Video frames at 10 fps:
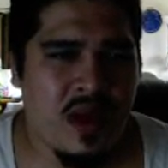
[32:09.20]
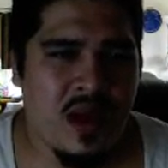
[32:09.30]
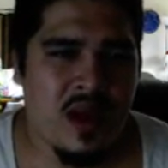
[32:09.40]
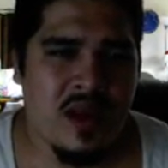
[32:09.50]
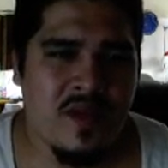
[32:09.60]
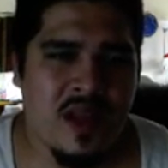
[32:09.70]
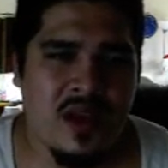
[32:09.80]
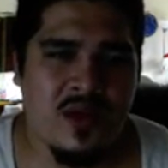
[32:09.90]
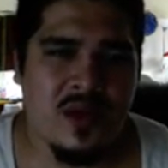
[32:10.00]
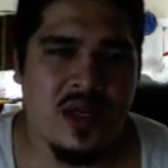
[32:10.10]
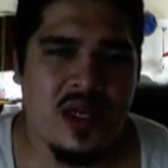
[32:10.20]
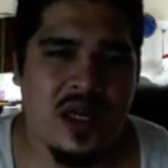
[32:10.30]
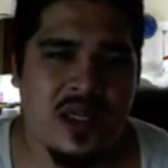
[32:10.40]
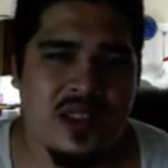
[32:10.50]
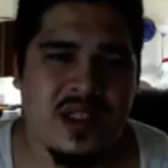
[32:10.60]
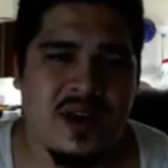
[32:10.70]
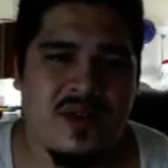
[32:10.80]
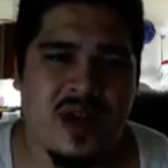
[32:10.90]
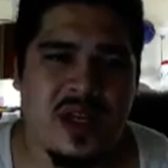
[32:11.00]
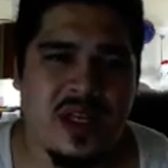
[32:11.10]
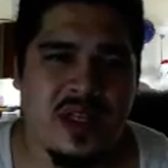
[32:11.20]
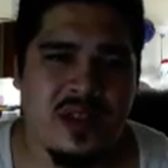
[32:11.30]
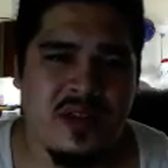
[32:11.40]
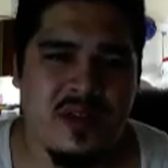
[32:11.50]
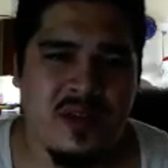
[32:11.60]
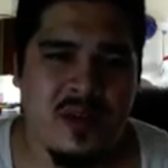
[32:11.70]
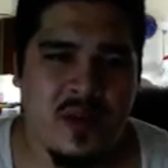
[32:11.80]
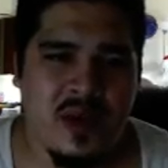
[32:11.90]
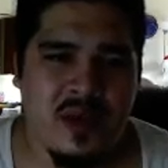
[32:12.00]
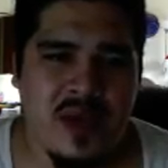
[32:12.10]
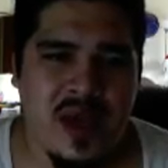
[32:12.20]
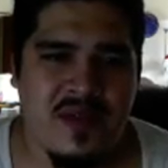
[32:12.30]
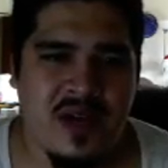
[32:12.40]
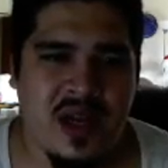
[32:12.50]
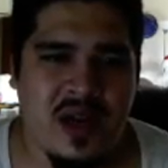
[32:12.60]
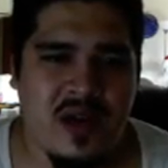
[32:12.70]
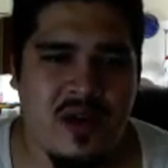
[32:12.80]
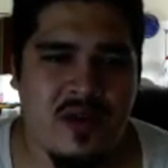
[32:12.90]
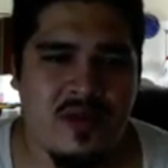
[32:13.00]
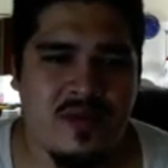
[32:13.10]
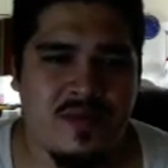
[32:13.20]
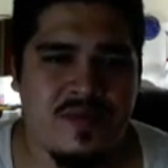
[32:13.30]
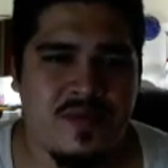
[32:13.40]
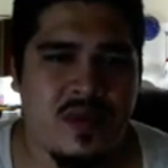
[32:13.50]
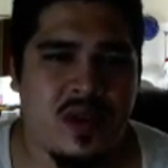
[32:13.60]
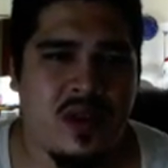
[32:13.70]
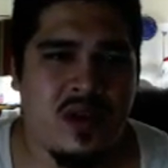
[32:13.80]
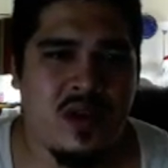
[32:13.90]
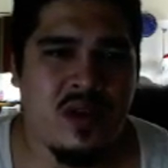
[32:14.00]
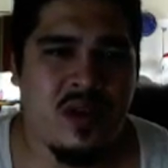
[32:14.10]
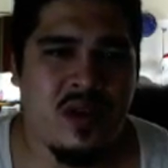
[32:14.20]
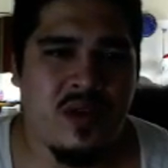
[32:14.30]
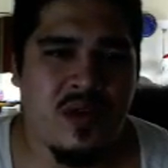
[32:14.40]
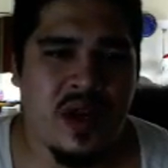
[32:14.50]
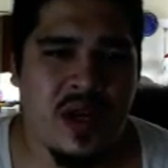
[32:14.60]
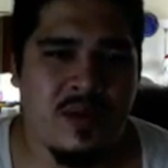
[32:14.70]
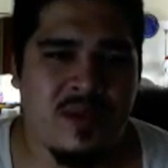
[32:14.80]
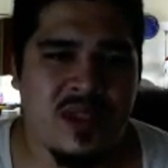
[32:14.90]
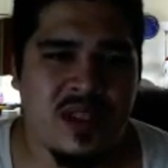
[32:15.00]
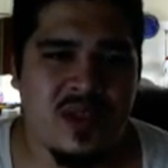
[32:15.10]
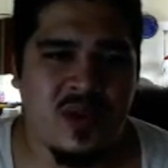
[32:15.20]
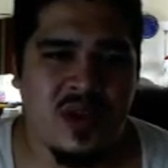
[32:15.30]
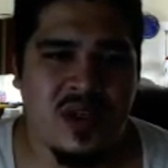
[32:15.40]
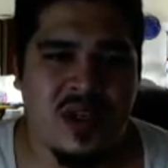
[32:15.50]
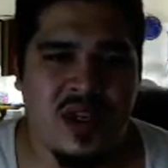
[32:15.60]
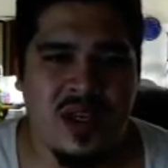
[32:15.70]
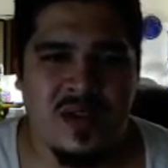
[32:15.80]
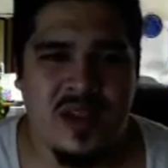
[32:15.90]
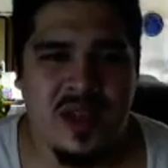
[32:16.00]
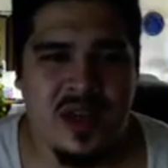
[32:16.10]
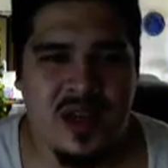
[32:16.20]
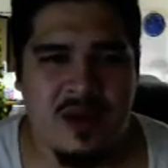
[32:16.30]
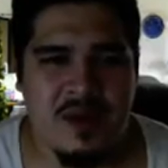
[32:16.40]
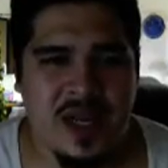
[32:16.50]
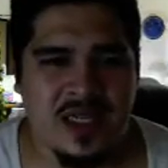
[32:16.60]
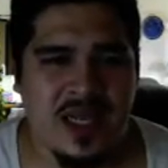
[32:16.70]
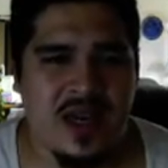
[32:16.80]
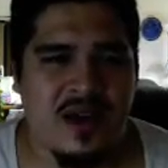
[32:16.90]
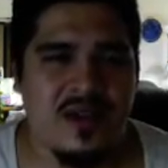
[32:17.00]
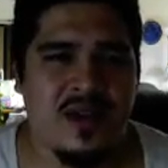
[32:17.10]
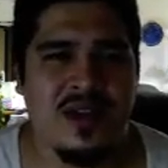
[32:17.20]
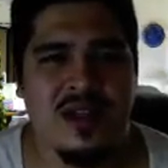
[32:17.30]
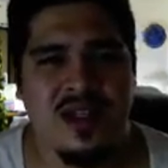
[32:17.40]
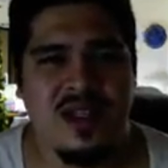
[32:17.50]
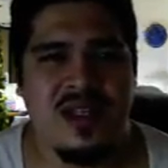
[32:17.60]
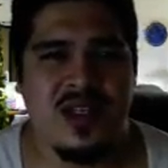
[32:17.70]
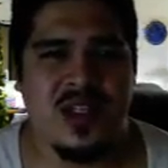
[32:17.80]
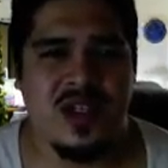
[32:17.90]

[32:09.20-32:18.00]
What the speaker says: And then you would, instead of running it the way that we have it now, you run it up to this one and then back down. You know, so at